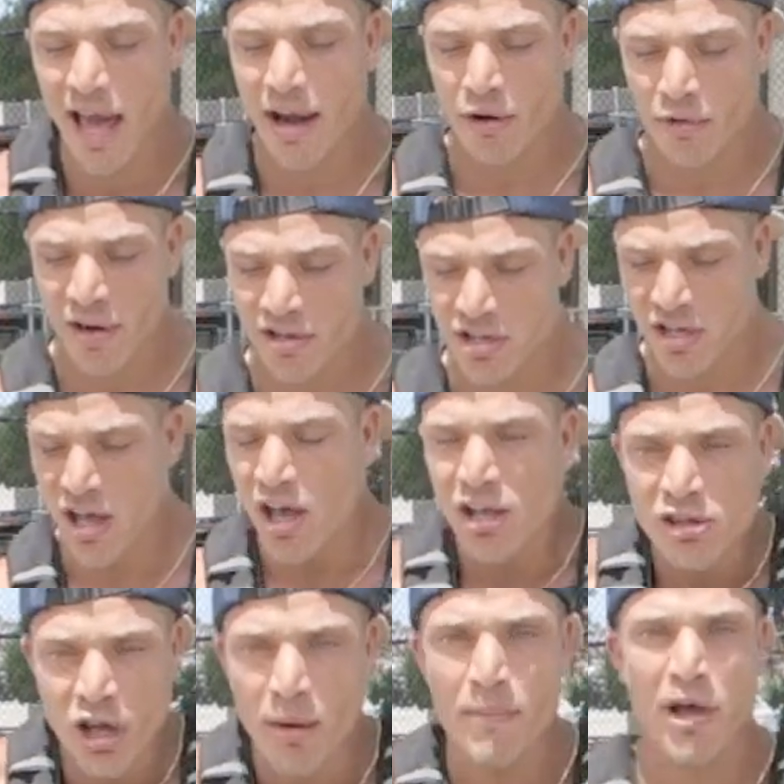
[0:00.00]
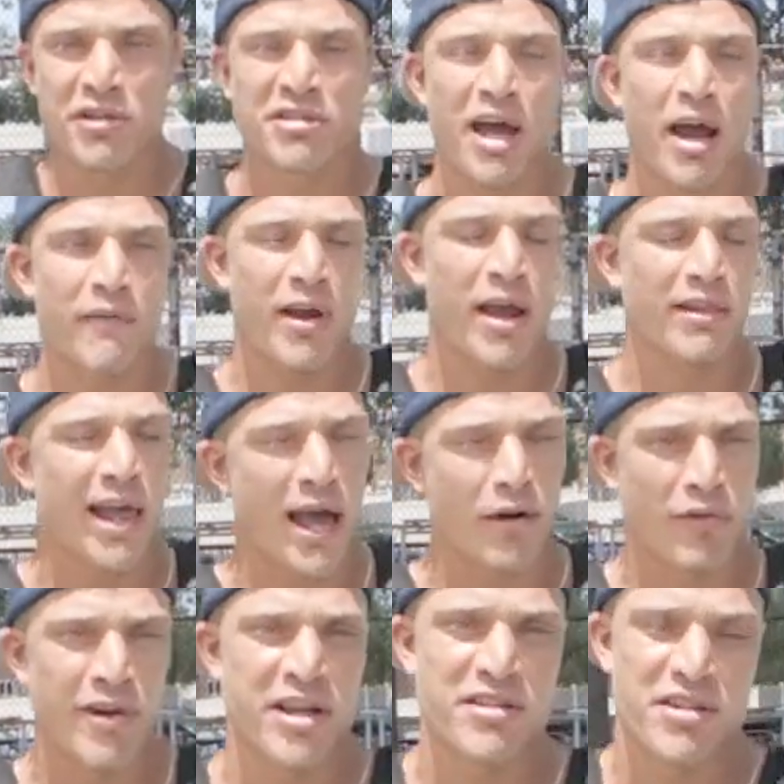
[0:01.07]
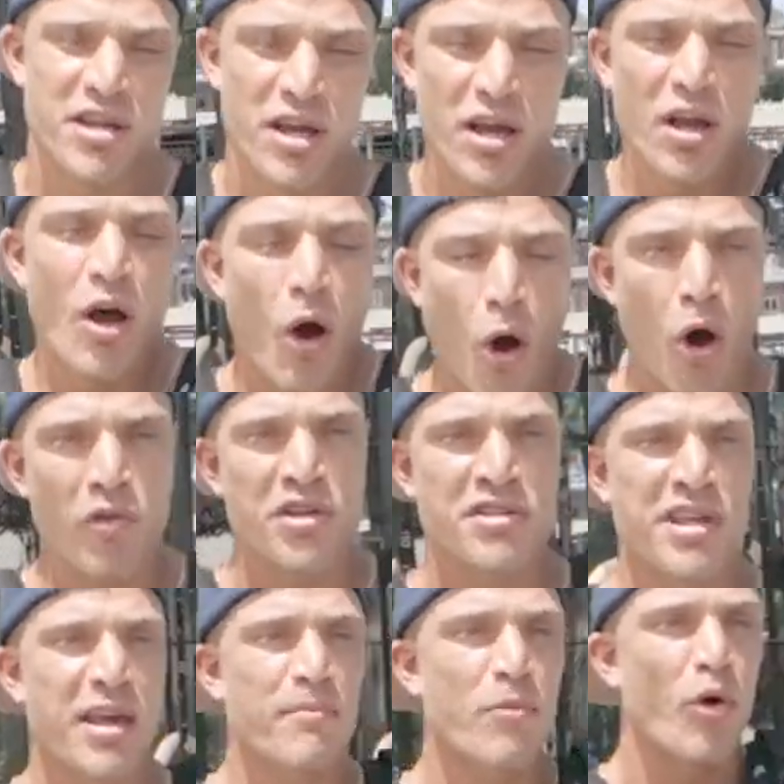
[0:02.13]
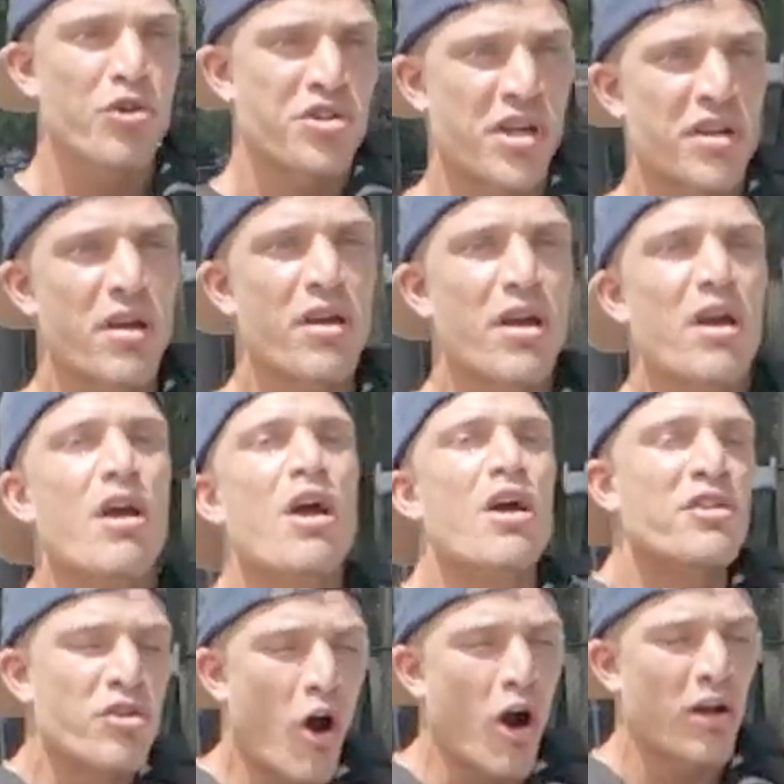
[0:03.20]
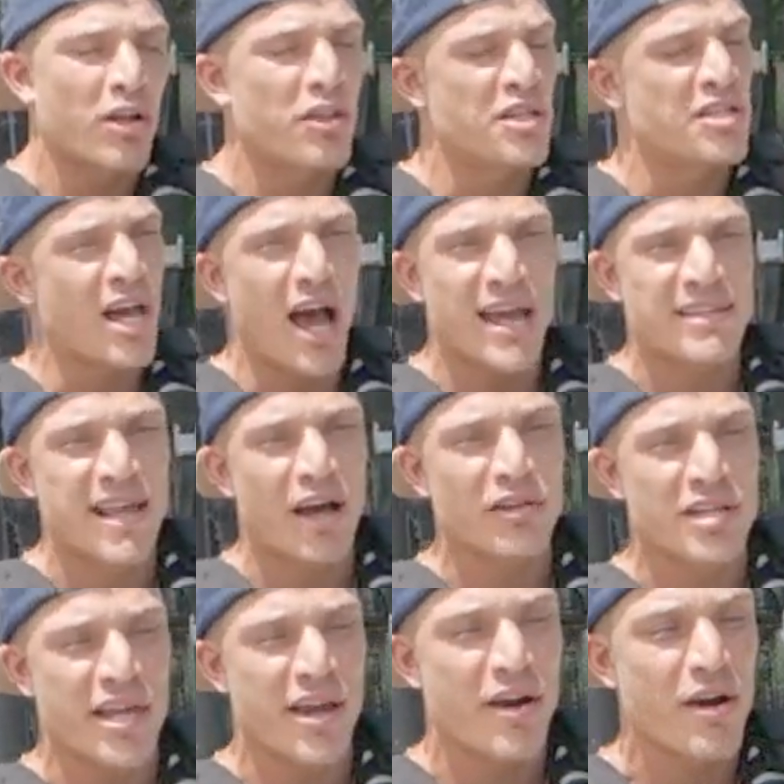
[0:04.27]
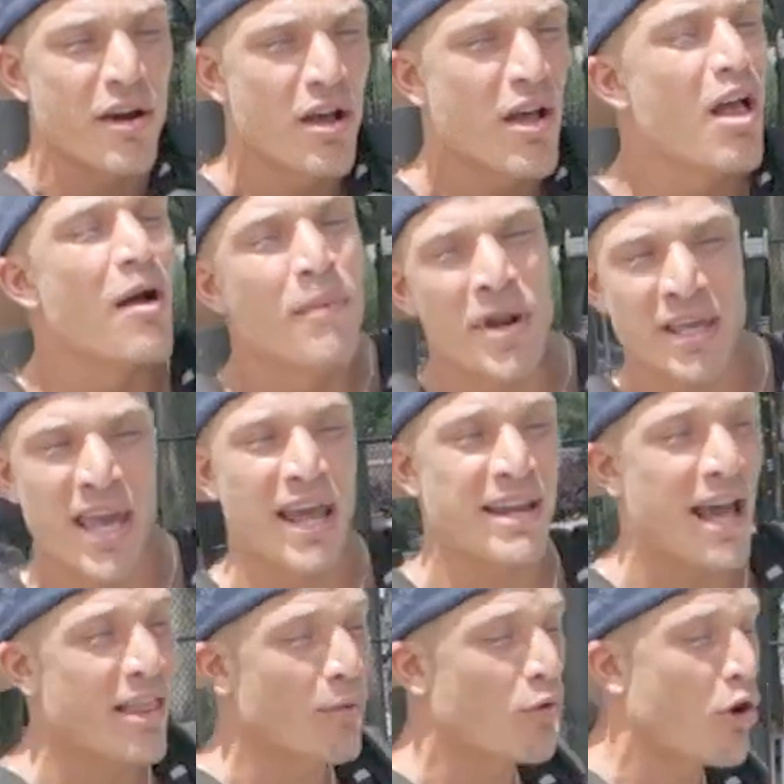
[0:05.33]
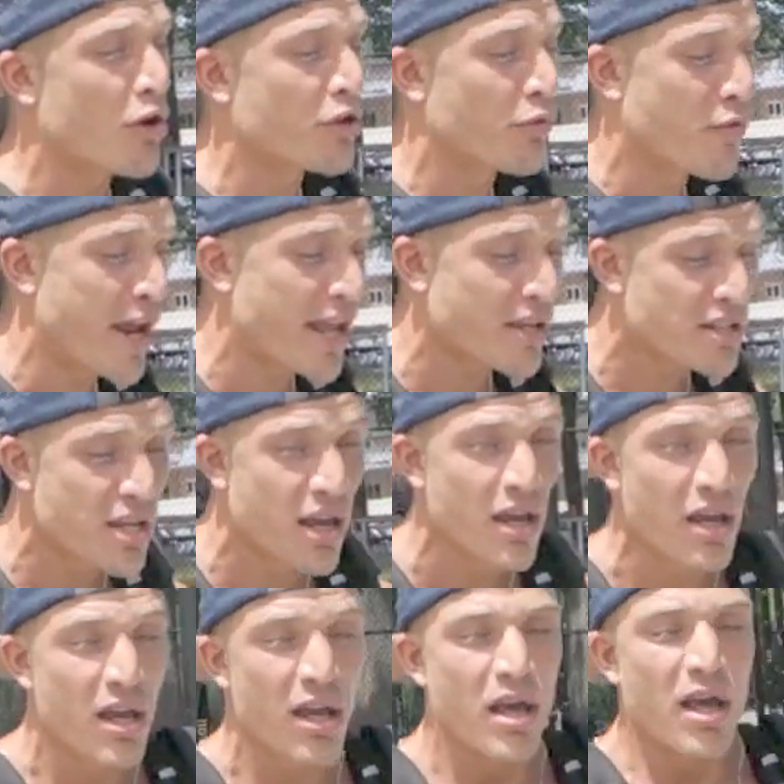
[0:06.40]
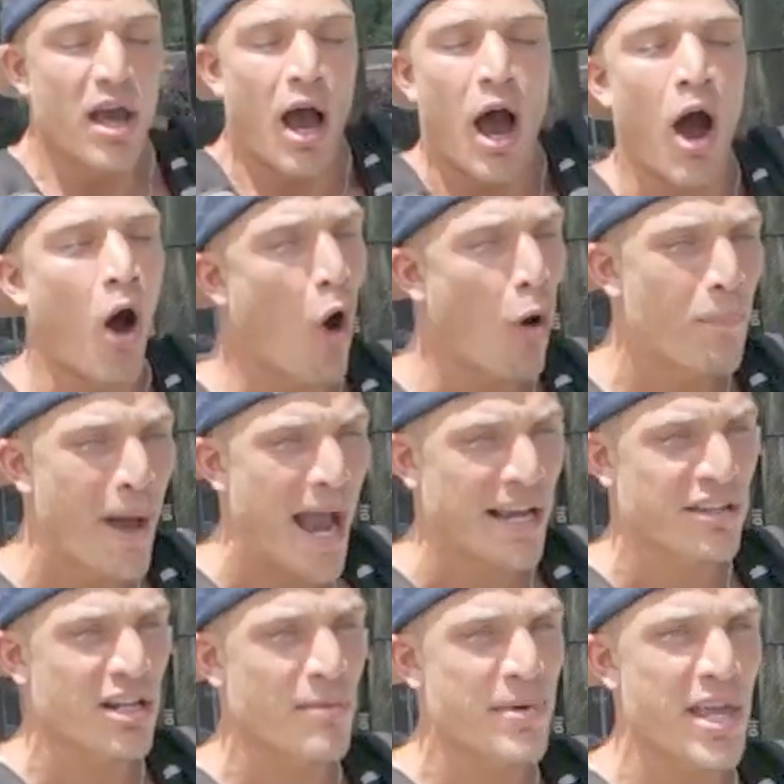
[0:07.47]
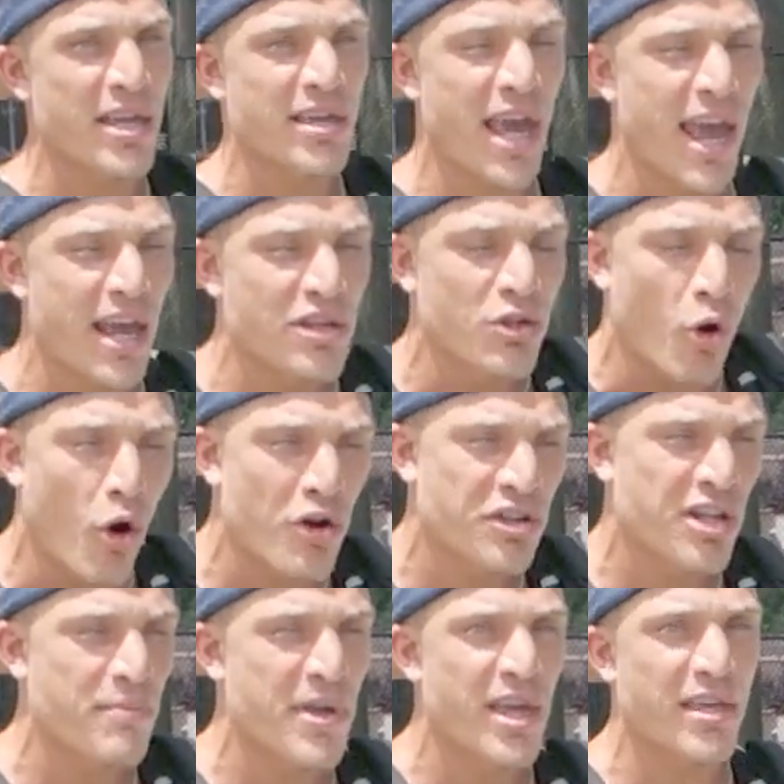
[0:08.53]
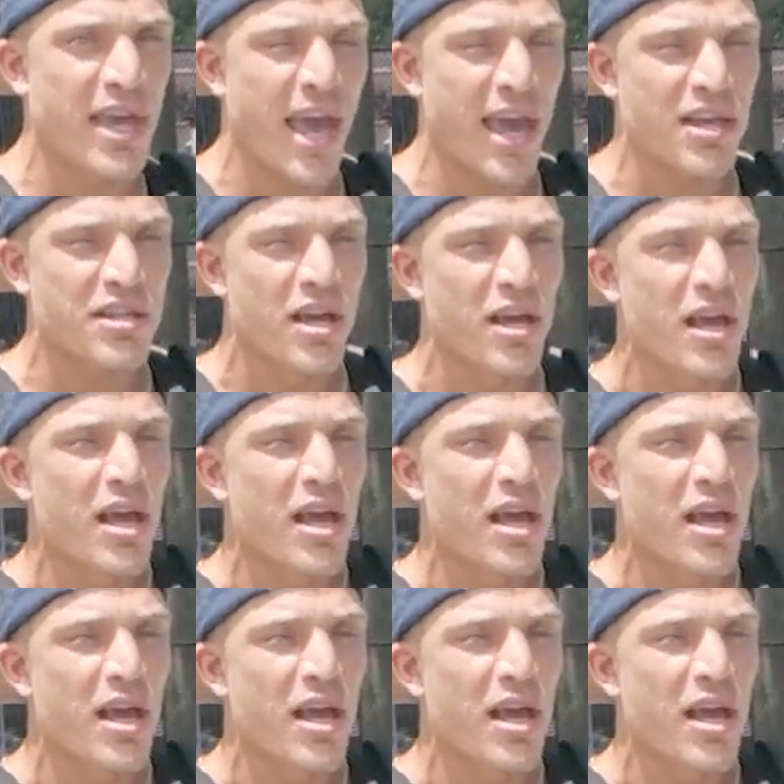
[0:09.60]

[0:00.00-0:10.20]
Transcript: lateral raises, dumbbell side lateral raises. All the same motion, targeting the side delt here. But again, now that we're on the rings, our whole back's gonna be engaged, core's gonna be engaged.